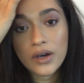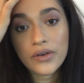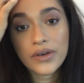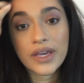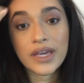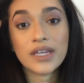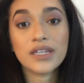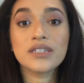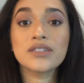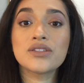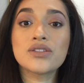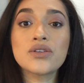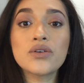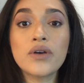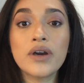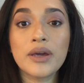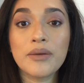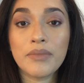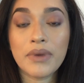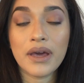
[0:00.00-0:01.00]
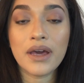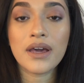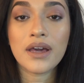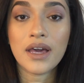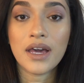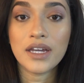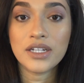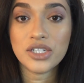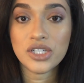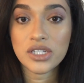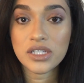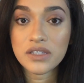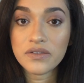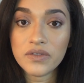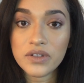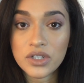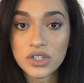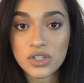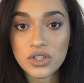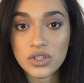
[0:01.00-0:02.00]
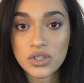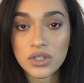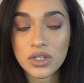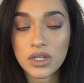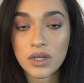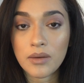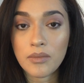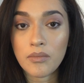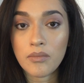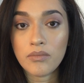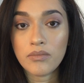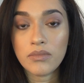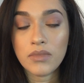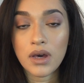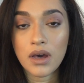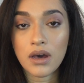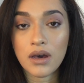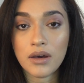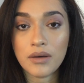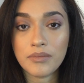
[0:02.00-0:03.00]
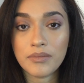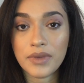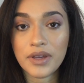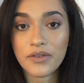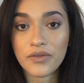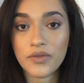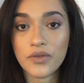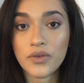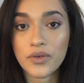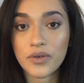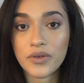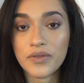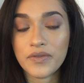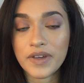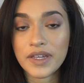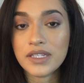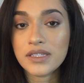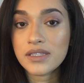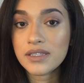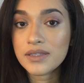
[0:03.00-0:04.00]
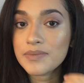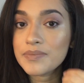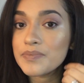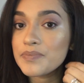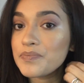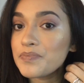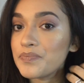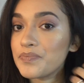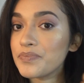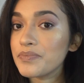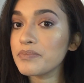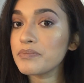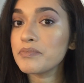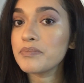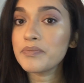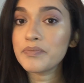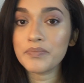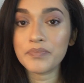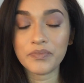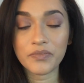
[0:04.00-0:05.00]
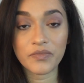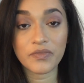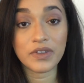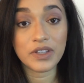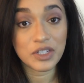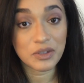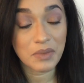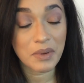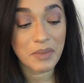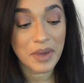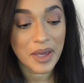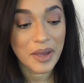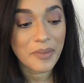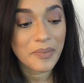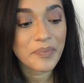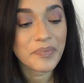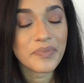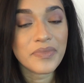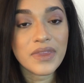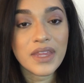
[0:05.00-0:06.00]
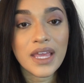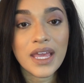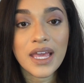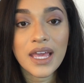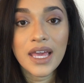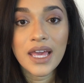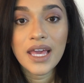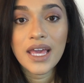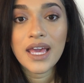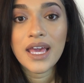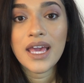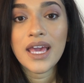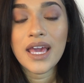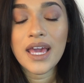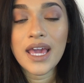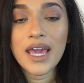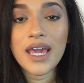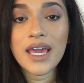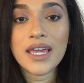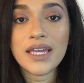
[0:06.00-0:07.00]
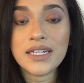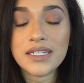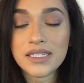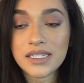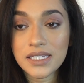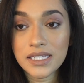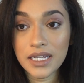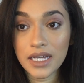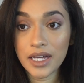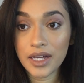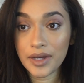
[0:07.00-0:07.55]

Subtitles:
Okay, so I'm back. I just finished my full face, finished my makeup, and